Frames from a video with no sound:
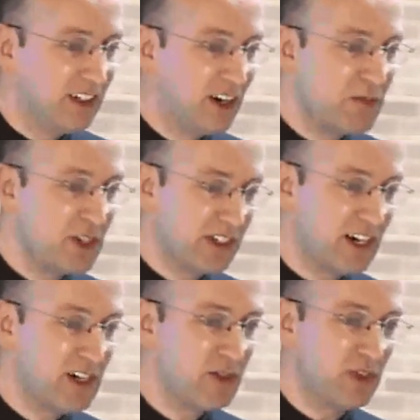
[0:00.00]
communist
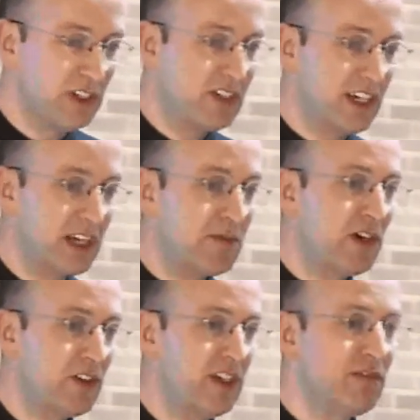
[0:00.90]
guards would take him
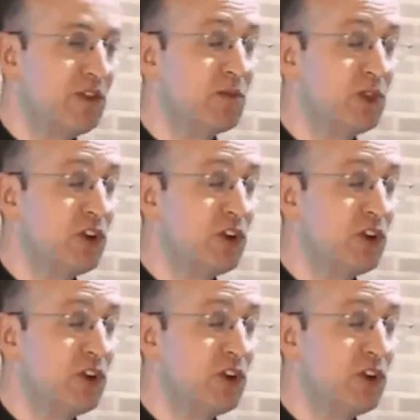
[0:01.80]
out and interview him,